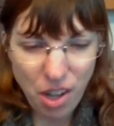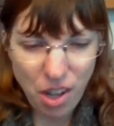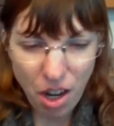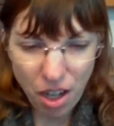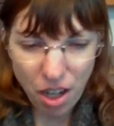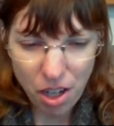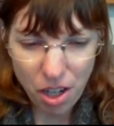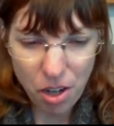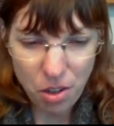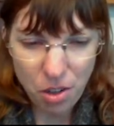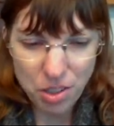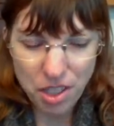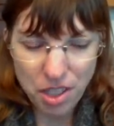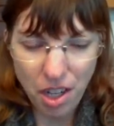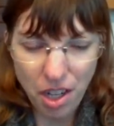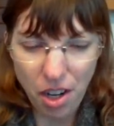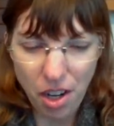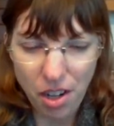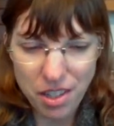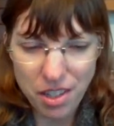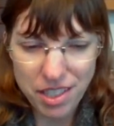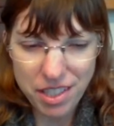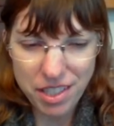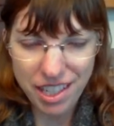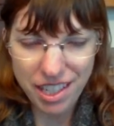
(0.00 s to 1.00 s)
Carl
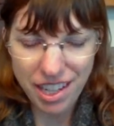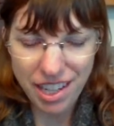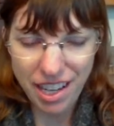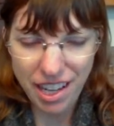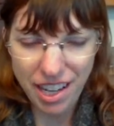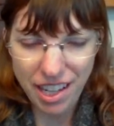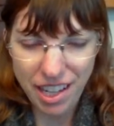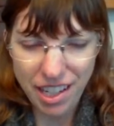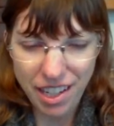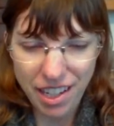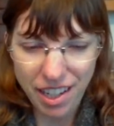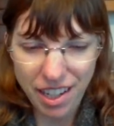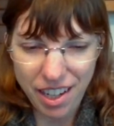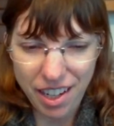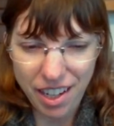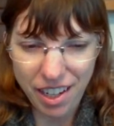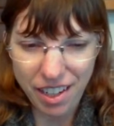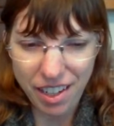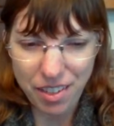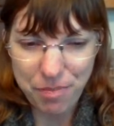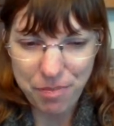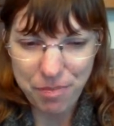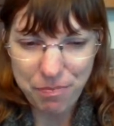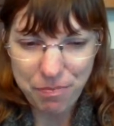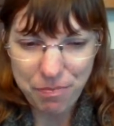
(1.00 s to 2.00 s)
calls it a,
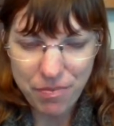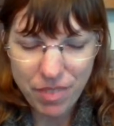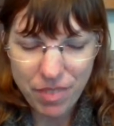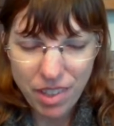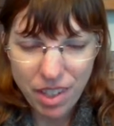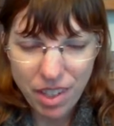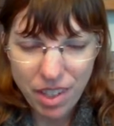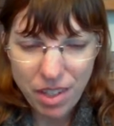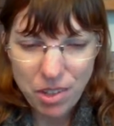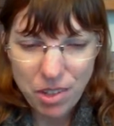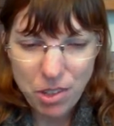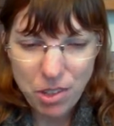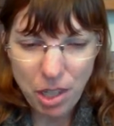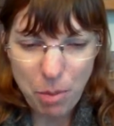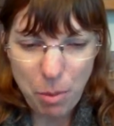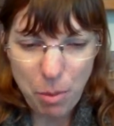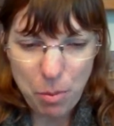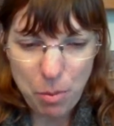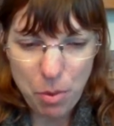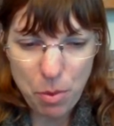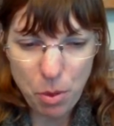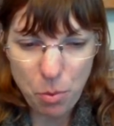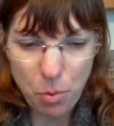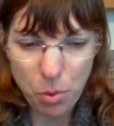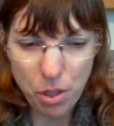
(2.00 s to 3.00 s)
I'm trying to
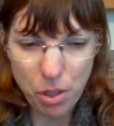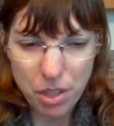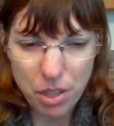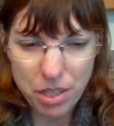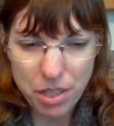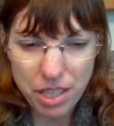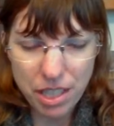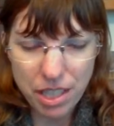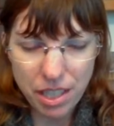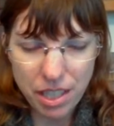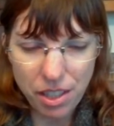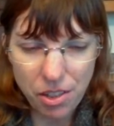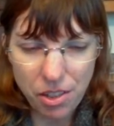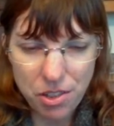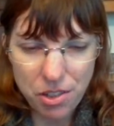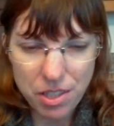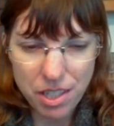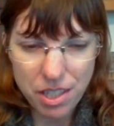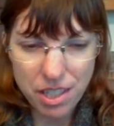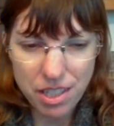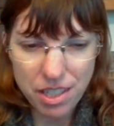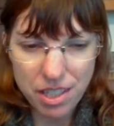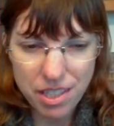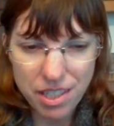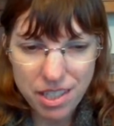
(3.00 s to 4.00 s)
remember the words he
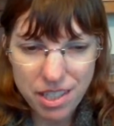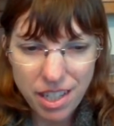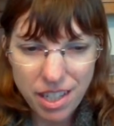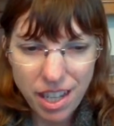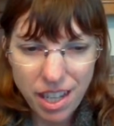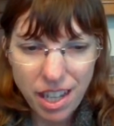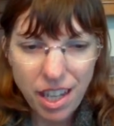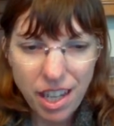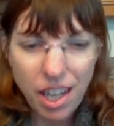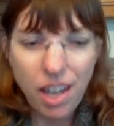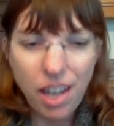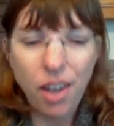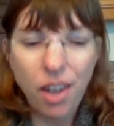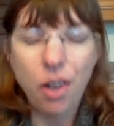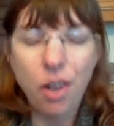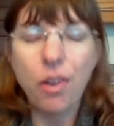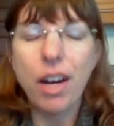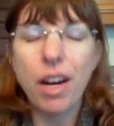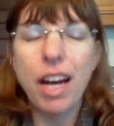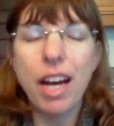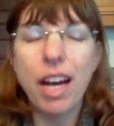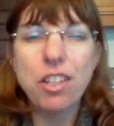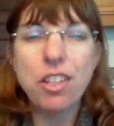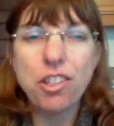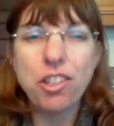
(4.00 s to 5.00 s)
uses. Oh,
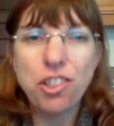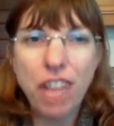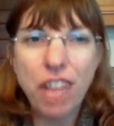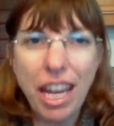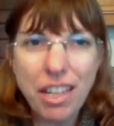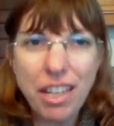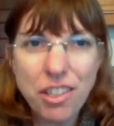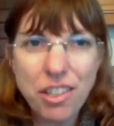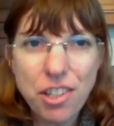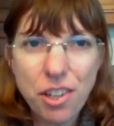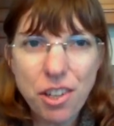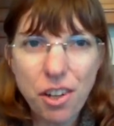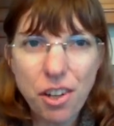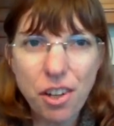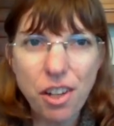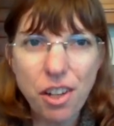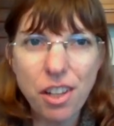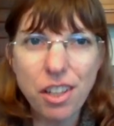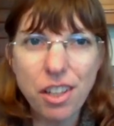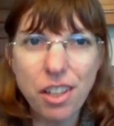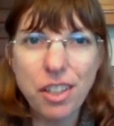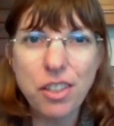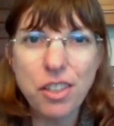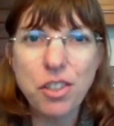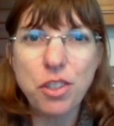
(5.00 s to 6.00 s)
a
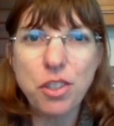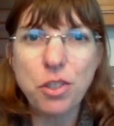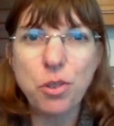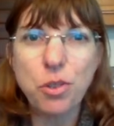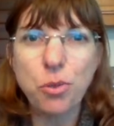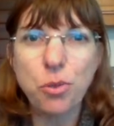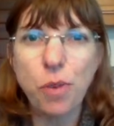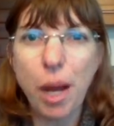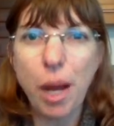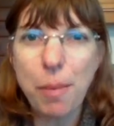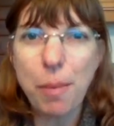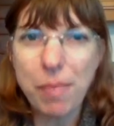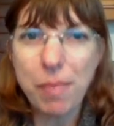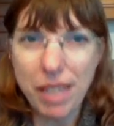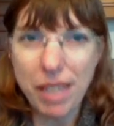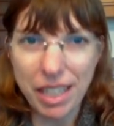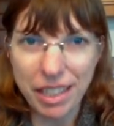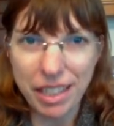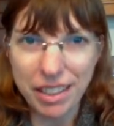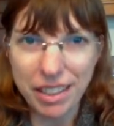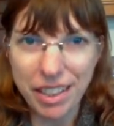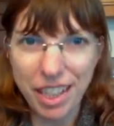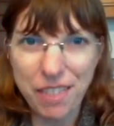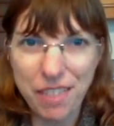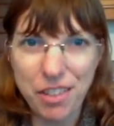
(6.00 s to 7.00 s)
gentle
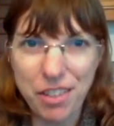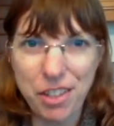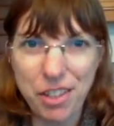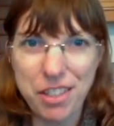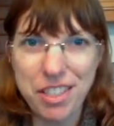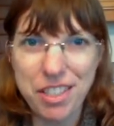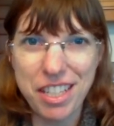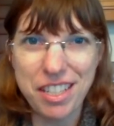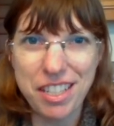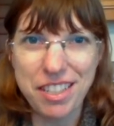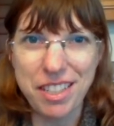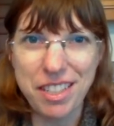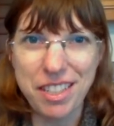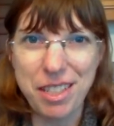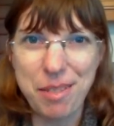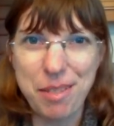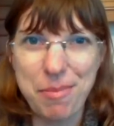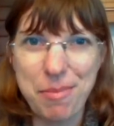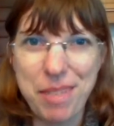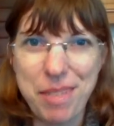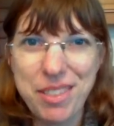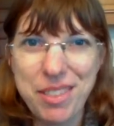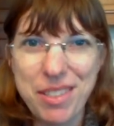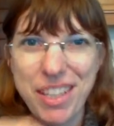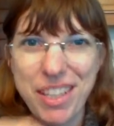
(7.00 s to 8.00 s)
scrubbing of your
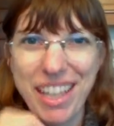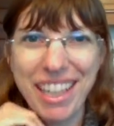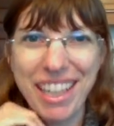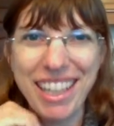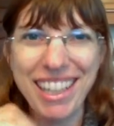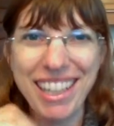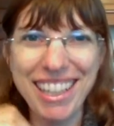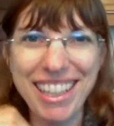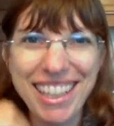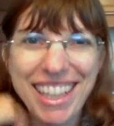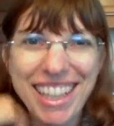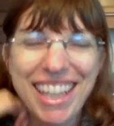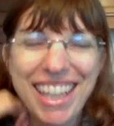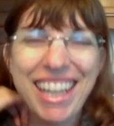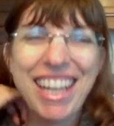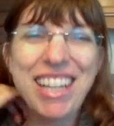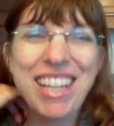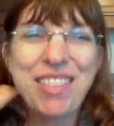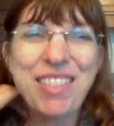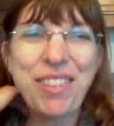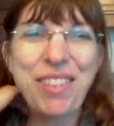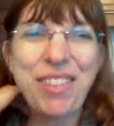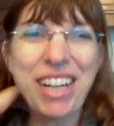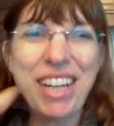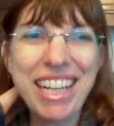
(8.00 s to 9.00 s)
system is
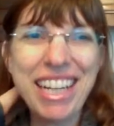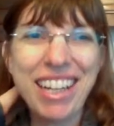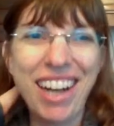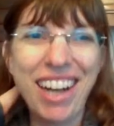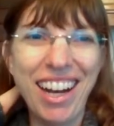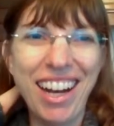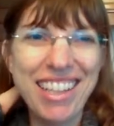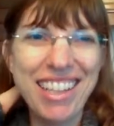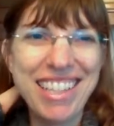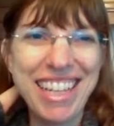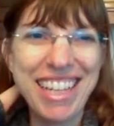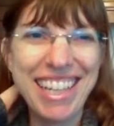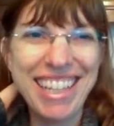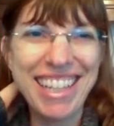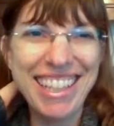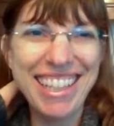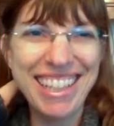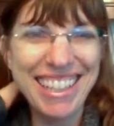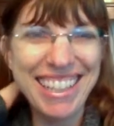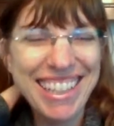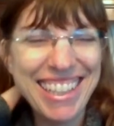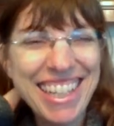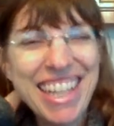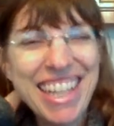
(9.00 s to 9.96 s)
what he calls it.